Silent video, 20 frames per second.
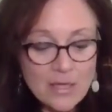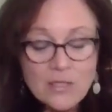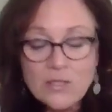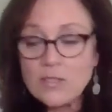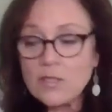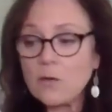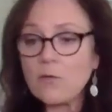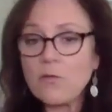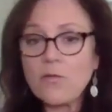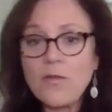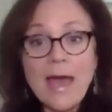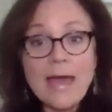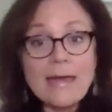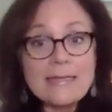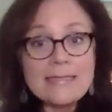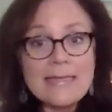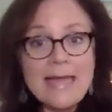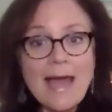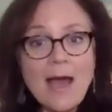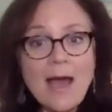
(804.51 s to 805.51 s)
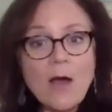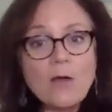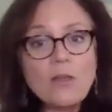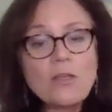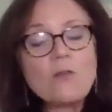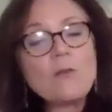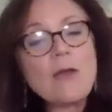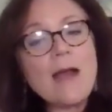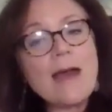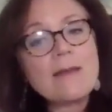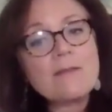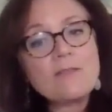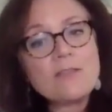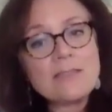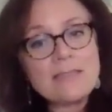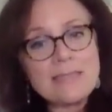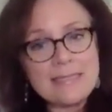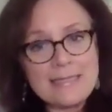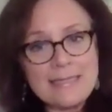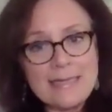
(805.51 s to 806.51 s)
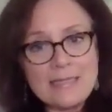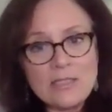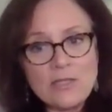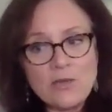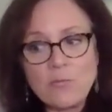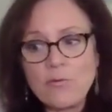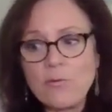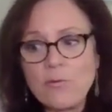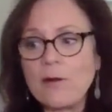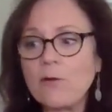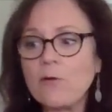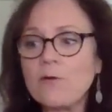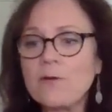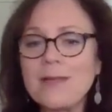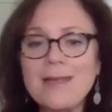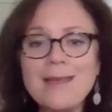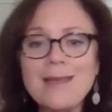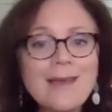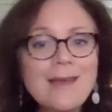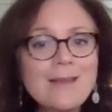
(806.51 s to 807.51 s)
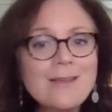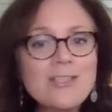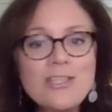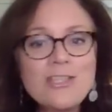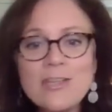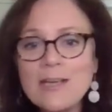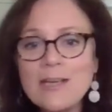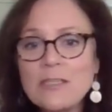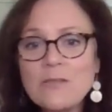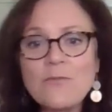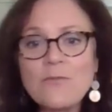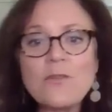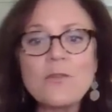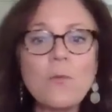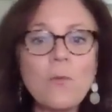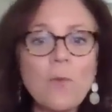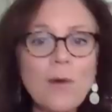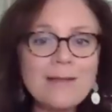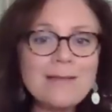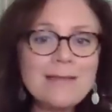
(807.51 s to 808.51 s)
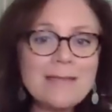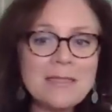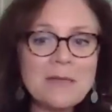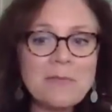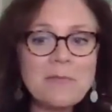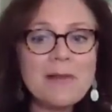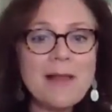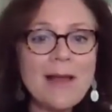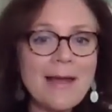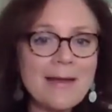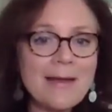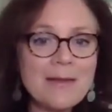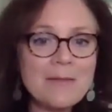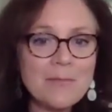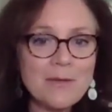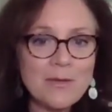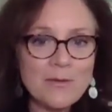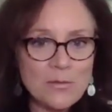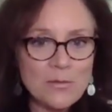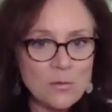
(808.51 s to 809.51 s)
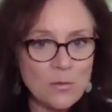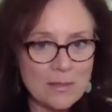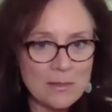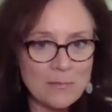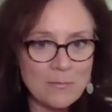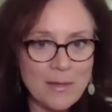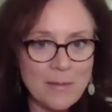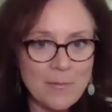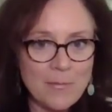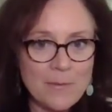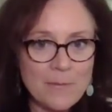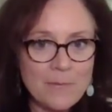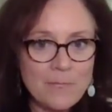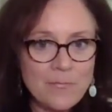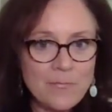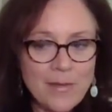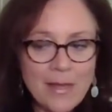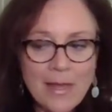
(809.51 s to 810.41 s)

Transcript: So that is how you kind of just assess your priority just for the one simple item of toilet paper.